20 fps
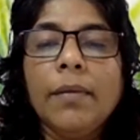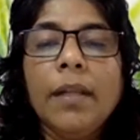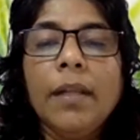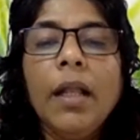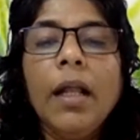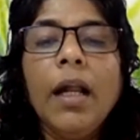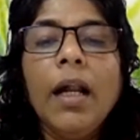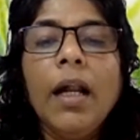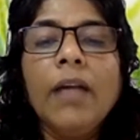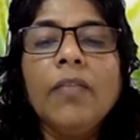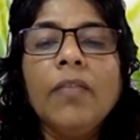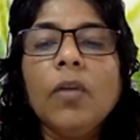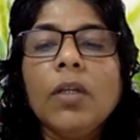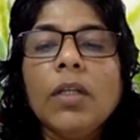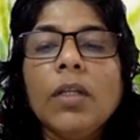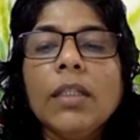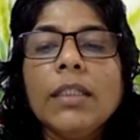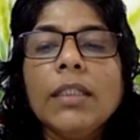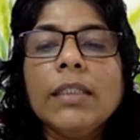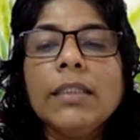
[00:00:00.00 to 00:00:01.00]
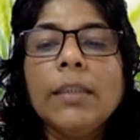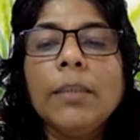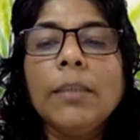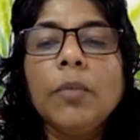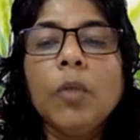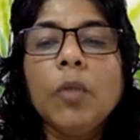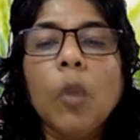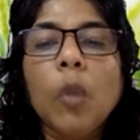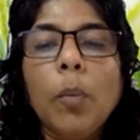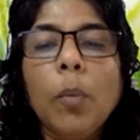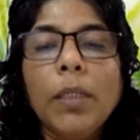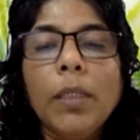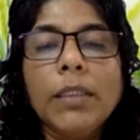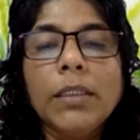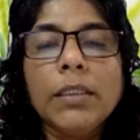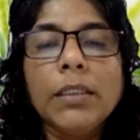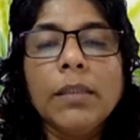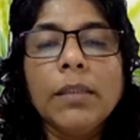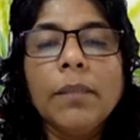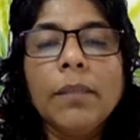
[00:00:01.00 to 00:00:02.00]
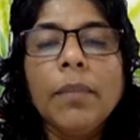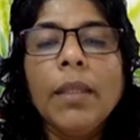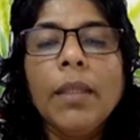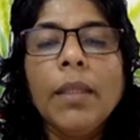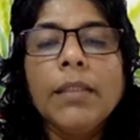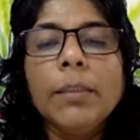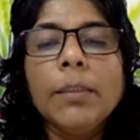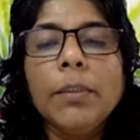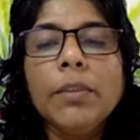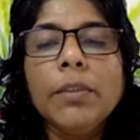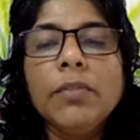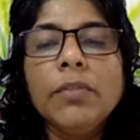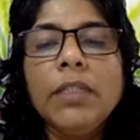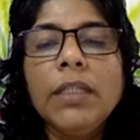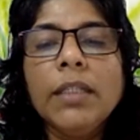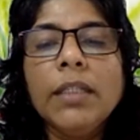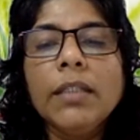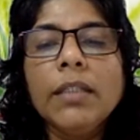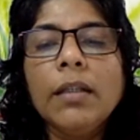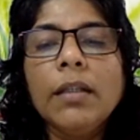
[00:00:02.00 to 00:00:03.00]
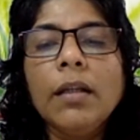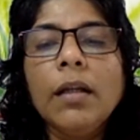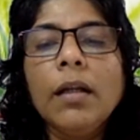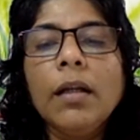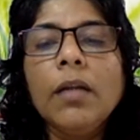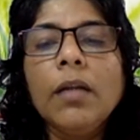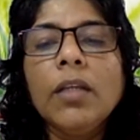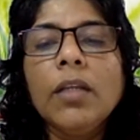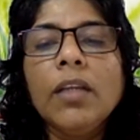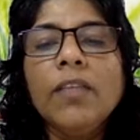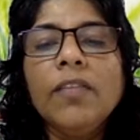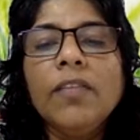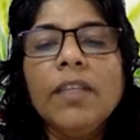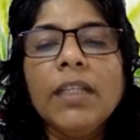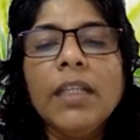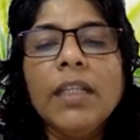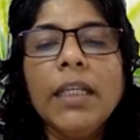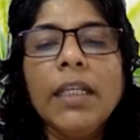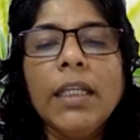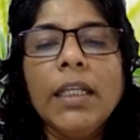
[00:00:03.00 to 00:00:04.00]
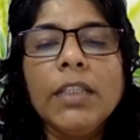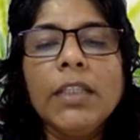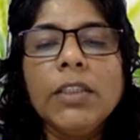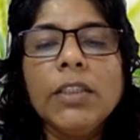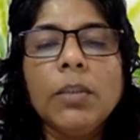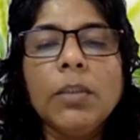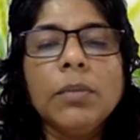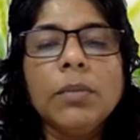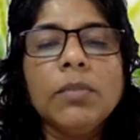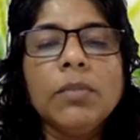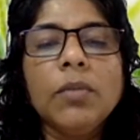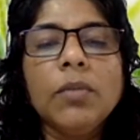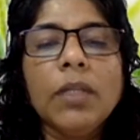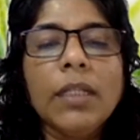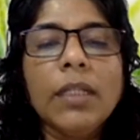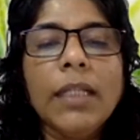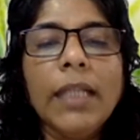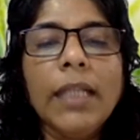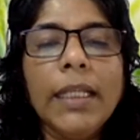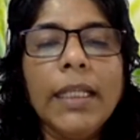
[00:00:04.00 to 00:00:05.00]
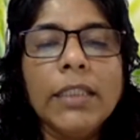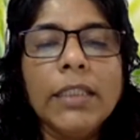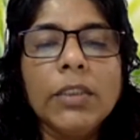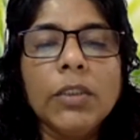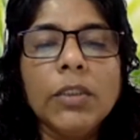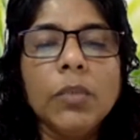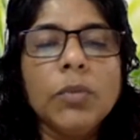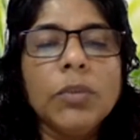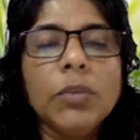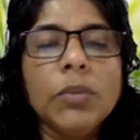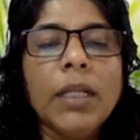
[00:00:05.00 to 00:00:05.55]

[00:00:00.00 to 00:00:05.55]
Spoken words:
And what are the subtopics? Suppose we are looking for the age groups. What are the age groups?